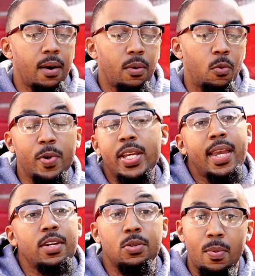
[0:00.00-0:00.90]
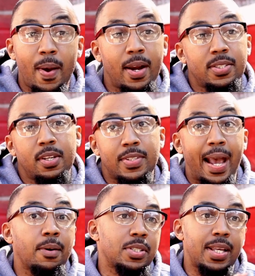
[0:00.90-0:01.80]
We can't do it by ourselves
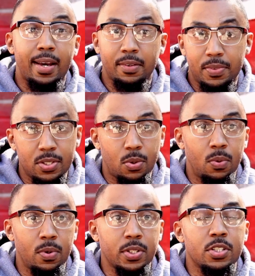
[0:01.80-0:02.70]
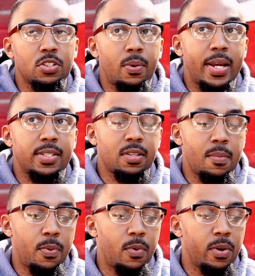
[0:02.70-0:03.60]
outside of these orgs, and so at some
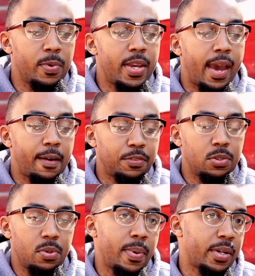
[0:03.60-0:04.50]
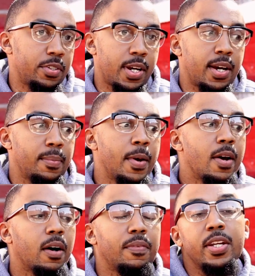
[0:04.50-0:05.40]
point we have to do a better job
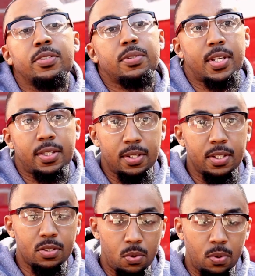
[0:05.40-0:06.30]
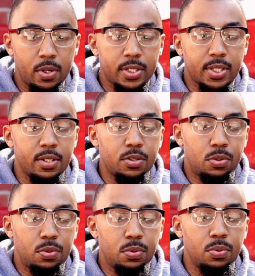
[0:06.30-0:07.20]
of intersecting these orgs
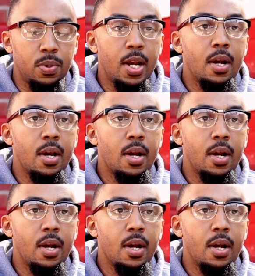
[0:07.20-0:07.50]
into